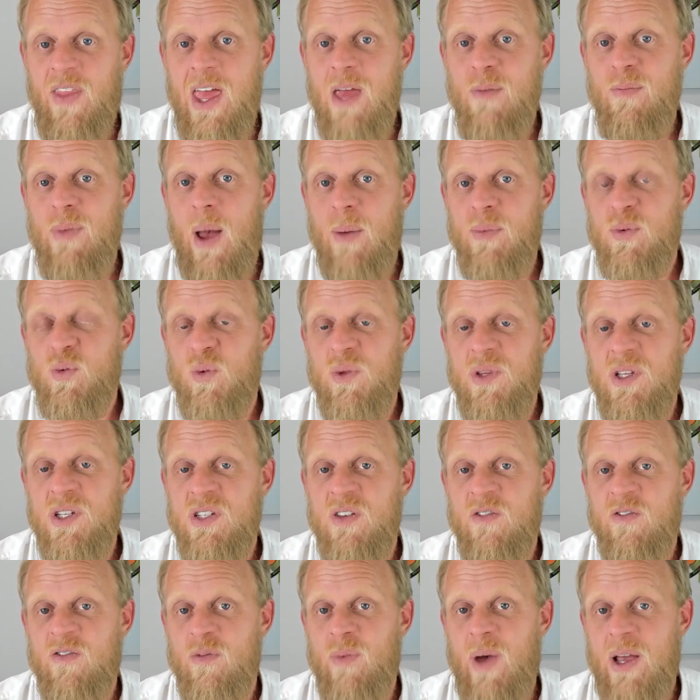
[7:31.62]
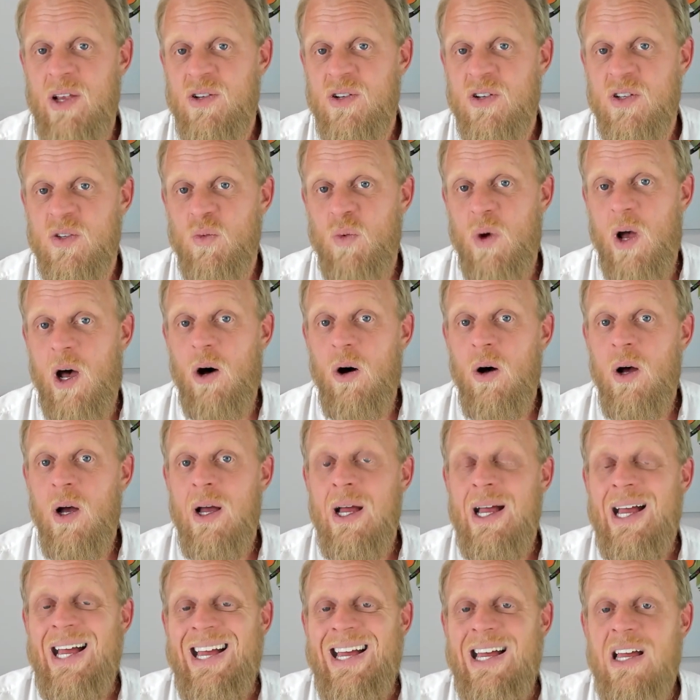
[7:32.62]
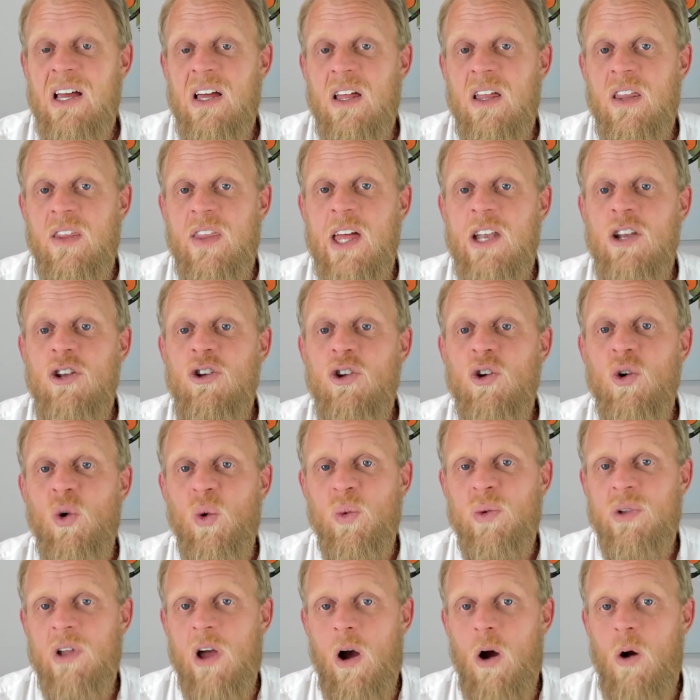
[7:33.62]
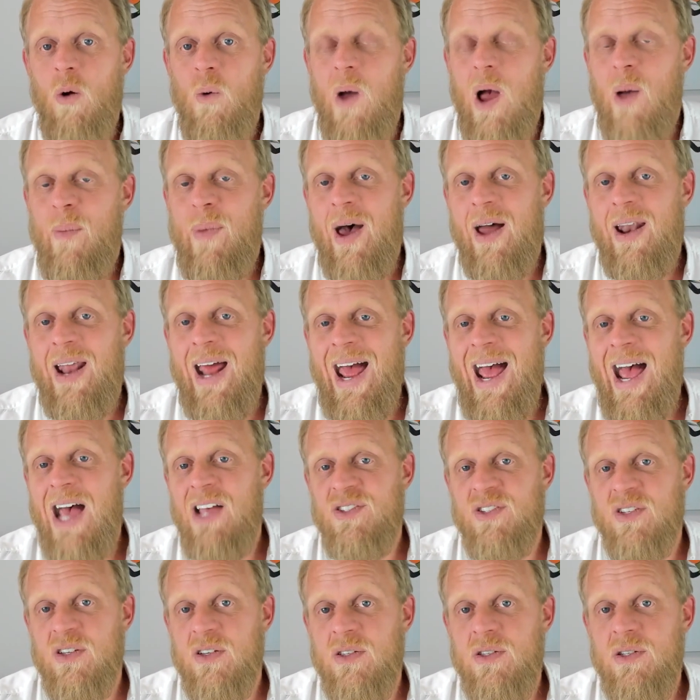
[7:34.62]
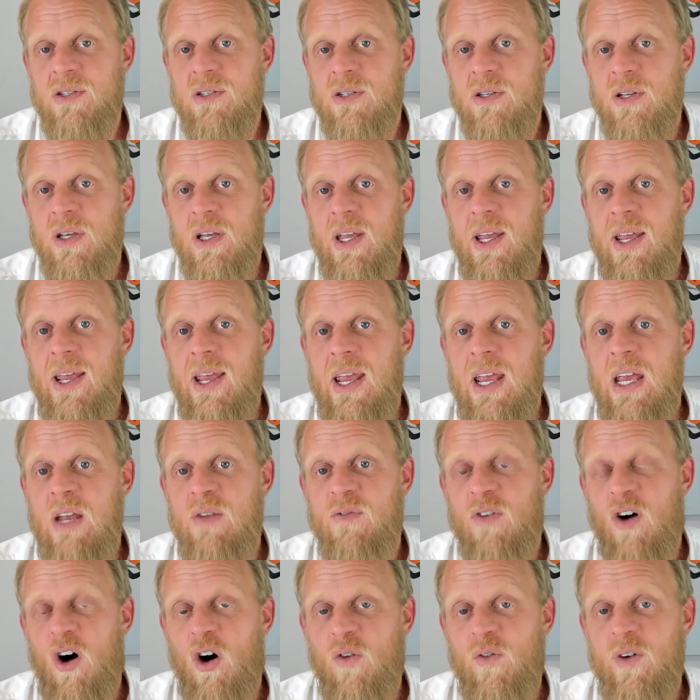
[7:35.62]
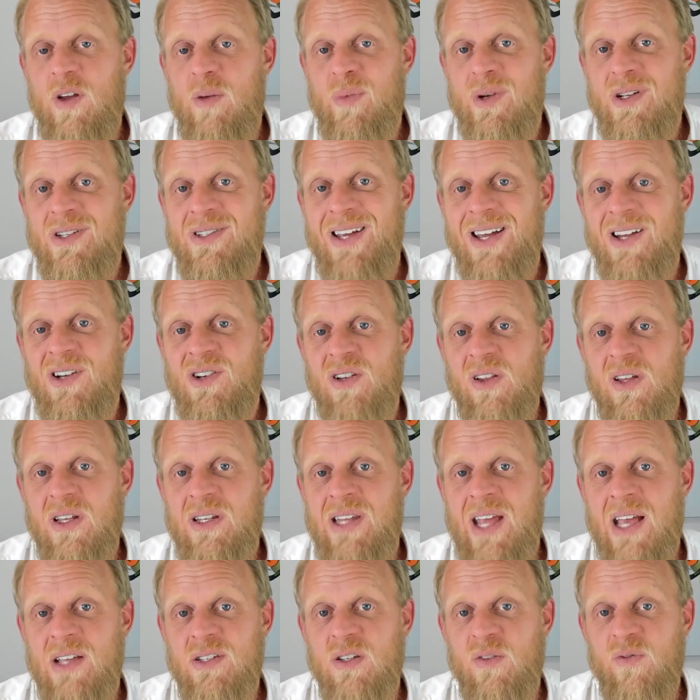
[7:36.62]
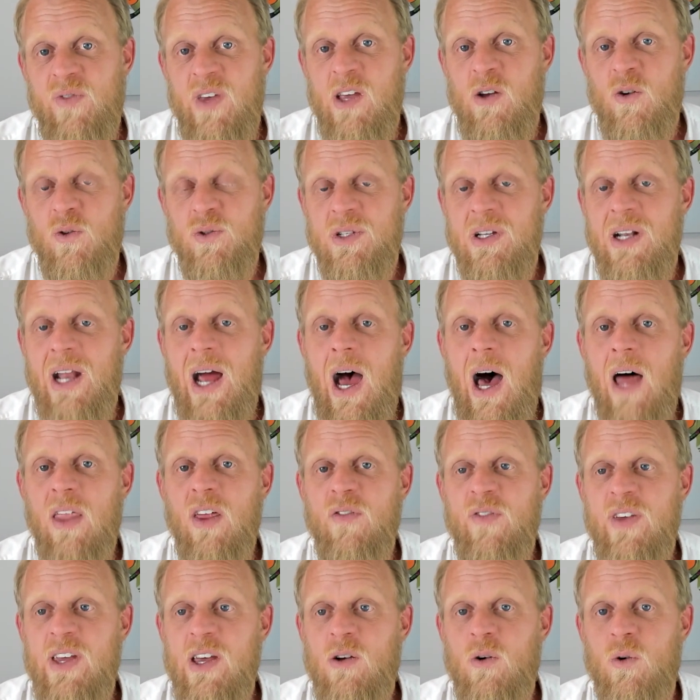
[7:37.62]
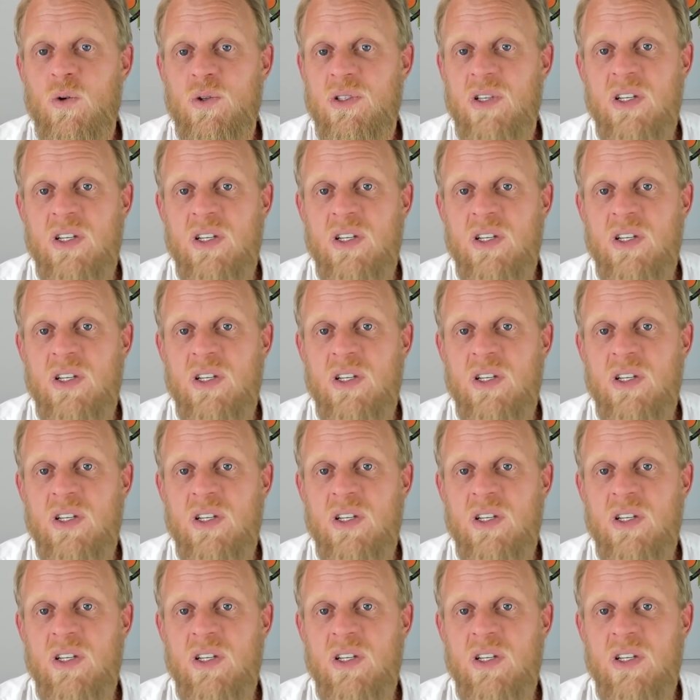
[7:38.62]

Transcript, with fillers: their maps with this information as well. Then you'll know about hazards involving potentially Tesla vehicles and other vehicles.